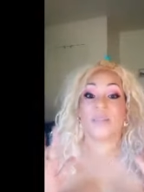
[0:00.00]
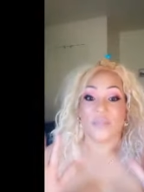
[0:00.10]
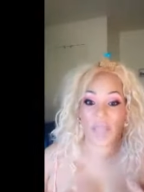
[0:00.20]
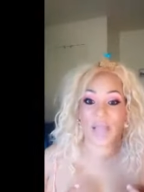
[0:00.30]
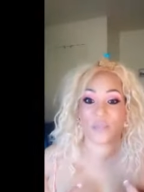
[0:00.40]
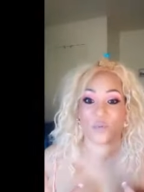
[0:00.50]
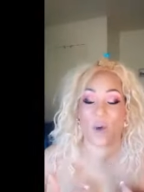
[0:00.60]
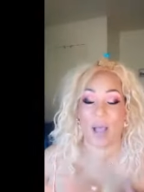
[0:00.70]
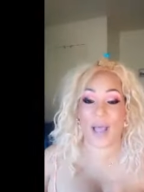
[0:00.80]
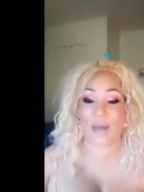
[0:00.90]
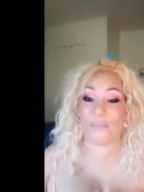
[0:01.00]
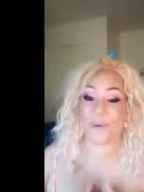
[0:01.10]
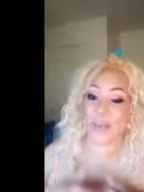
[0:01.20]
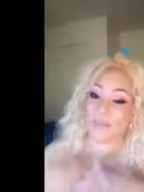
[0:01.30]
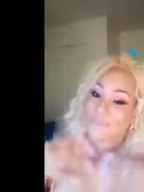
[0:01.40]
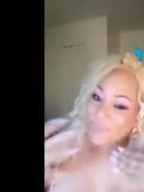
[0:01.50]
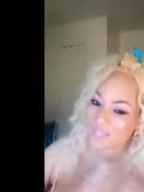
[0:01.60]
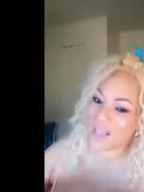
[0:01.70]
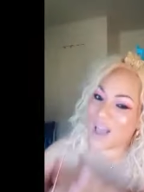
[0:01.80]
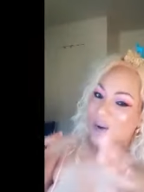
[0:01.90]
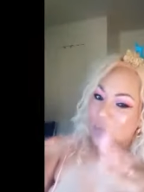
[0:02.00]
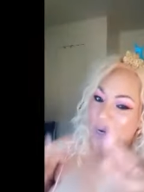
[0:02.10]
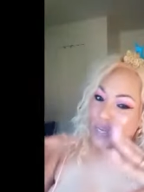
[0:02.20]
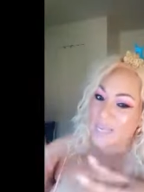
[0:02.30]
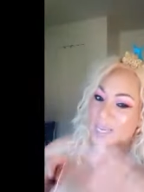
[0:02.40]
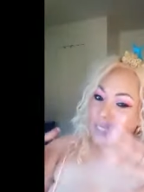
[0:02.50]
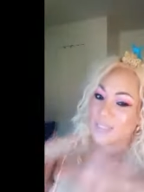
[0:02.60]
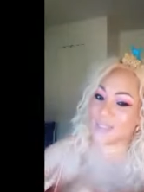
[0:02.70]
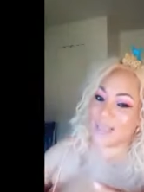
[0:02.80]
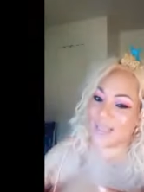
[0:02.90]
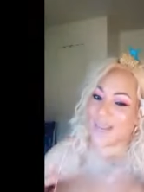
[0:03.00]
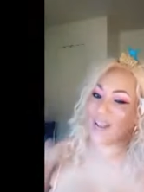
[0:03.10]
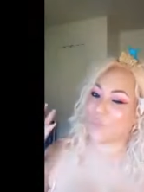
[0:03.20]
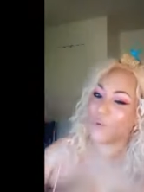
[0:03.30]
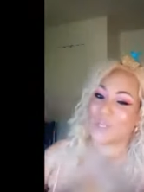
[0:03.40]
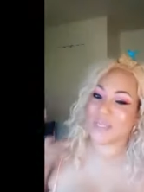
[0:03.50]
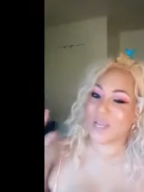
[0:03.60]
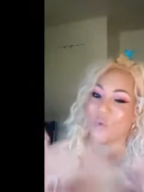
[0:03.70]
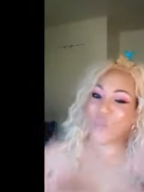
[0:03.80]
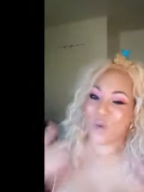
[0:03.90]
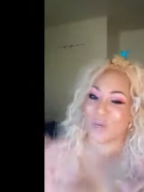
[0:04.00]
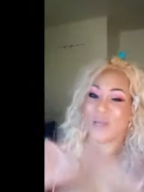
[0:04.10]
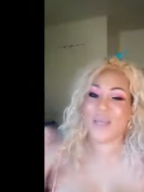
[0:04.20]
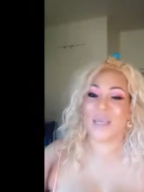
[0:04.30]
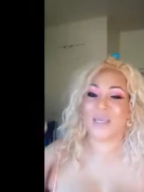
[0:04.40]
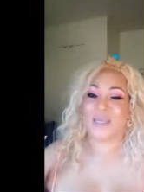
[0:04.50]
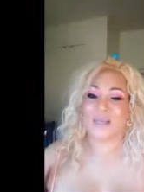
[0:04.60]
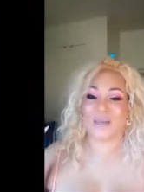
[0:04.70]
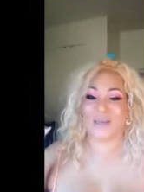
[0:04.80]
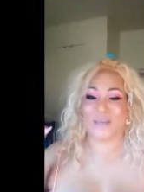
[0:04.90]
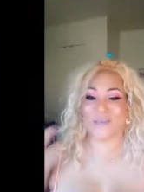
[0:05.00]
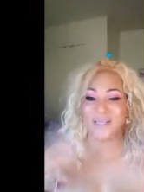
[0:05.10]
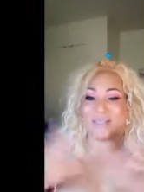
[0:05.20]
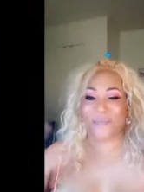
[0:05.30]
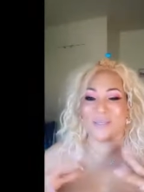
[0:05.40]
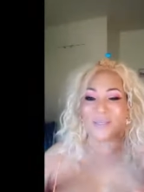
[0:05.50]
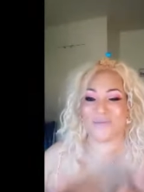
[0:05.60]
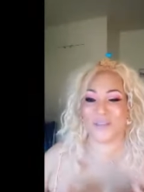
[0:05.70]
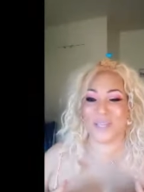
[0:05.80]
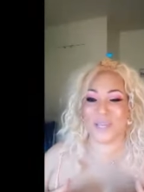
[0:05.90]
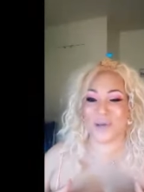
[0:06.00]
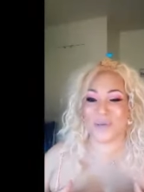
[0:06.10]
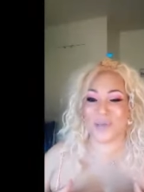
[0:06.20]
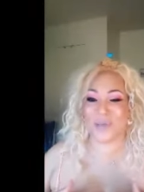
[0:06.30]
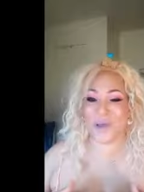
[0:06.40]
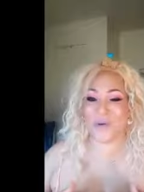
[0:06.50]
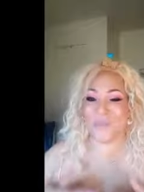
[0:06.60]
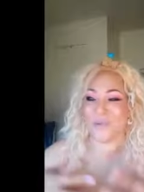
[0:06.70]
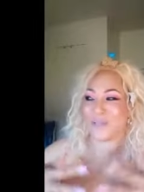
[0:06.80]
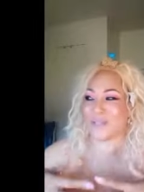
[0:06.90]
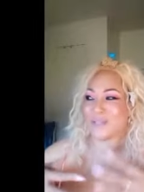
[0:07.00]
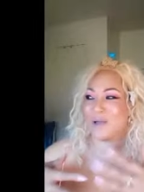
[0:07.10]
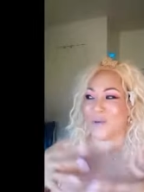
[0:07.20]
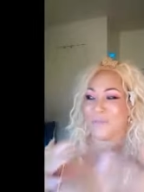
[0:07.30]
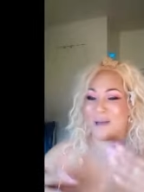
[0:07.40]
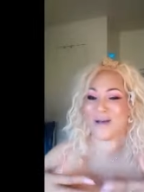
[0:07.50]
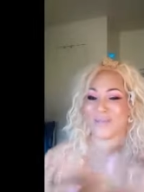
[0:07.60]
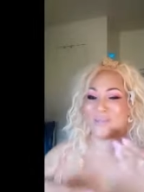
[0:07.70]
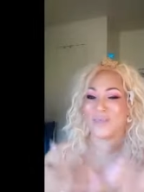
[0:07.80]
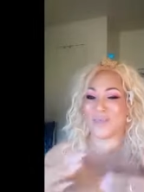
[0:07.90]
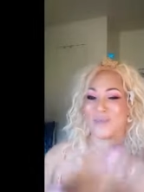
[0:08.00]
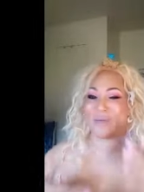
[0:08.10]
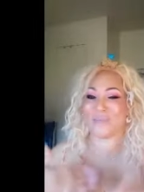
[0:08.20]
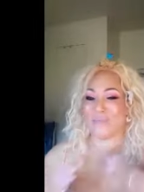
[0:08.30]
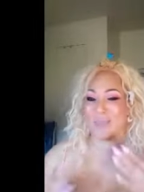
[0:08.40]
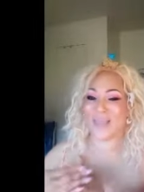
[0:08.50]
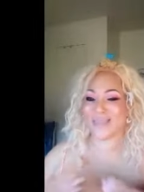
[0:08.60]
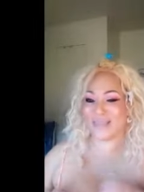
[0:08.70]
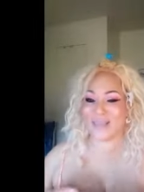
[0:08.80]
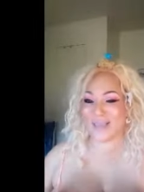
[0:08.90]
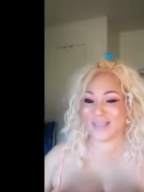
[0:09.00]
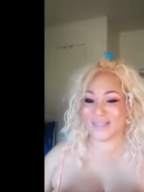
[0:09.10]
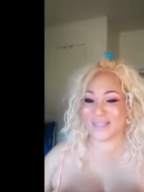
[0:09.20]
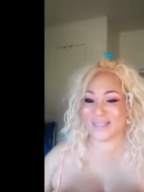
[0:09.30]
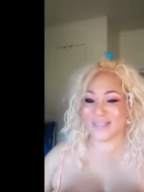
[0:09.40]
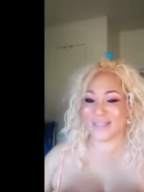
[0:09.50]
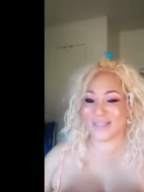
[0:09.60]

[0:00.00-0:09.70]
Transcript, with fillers: That's why. But I don't want to get into that. I really don't want to um, mess up this video, you know, and bring talk about the bad things